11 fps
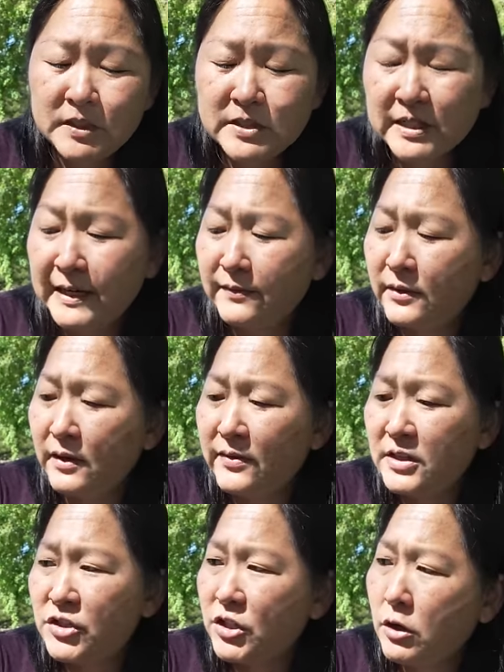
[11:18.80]
to end
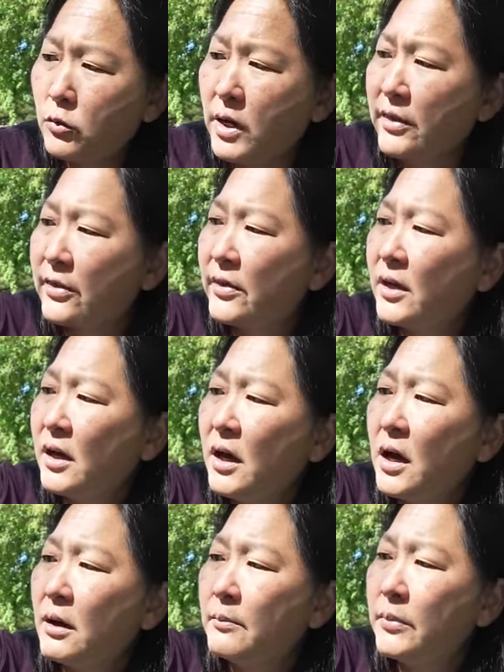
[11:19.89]
the show with.
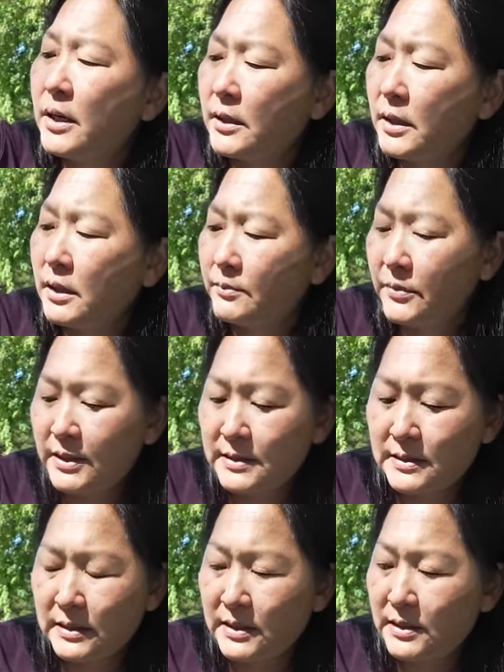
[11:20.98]
But
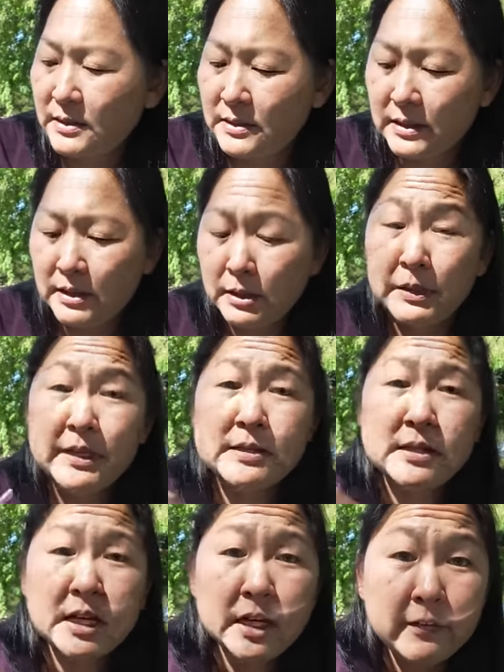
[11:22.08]
this is a
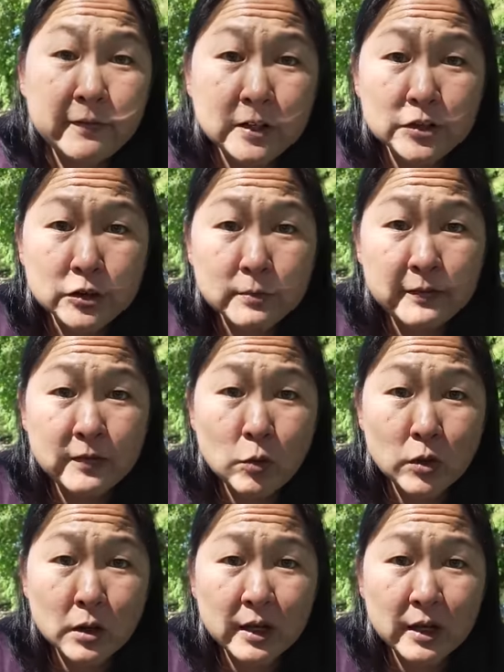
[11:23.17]
place I featured before.